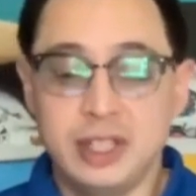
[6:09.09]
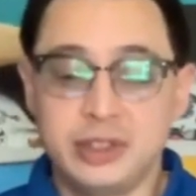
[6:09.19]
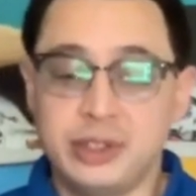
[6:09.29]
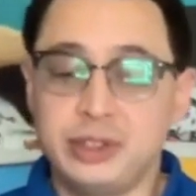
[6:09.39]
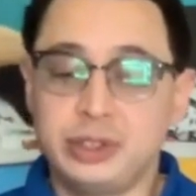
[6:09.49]

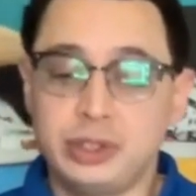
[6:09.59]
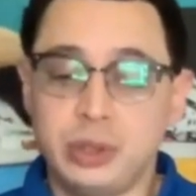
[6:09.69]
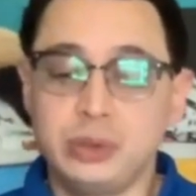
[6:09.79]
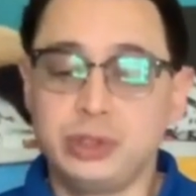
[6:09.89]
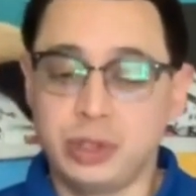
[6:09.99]
So the
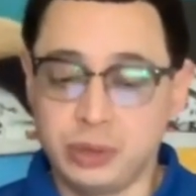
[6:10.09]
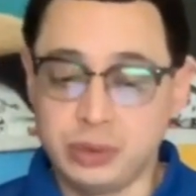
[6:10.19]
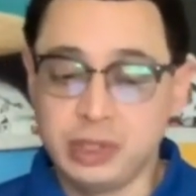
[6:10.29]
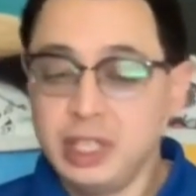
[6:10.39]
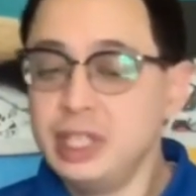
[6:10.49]

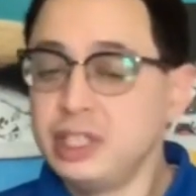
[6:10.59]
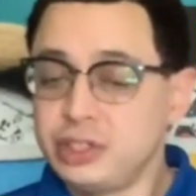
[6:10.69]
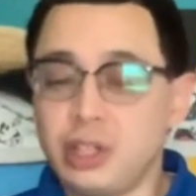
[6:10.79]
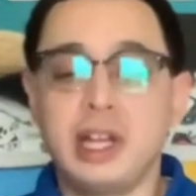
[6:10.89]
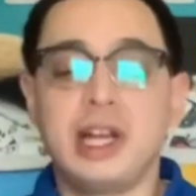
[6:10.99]
Shoshone
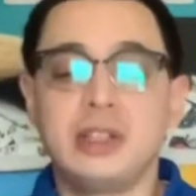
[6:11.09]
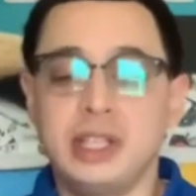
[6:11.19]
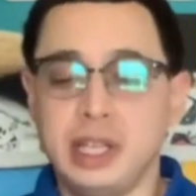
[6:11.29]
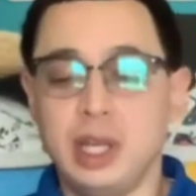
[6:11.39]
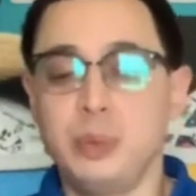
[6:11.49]
sought out
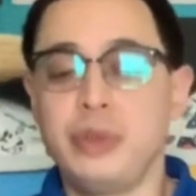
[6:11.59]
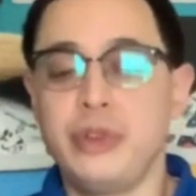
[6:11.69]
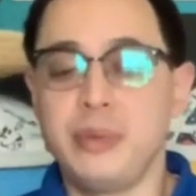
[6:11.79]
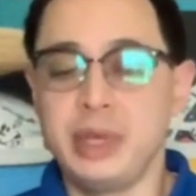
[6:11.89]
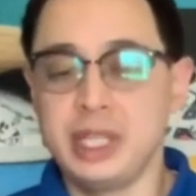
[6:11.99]
the help of
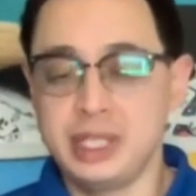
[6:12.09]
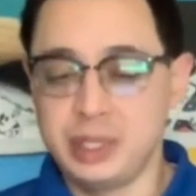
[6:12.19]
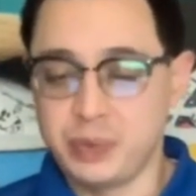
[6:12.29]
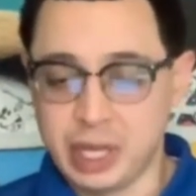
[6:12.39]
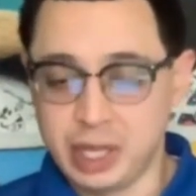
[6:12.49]
their
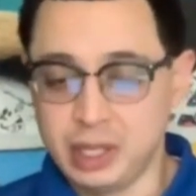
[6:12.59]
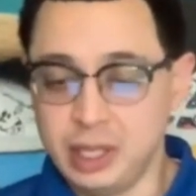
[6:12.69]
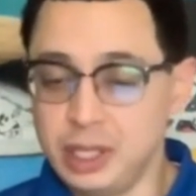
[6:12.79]
medicine man.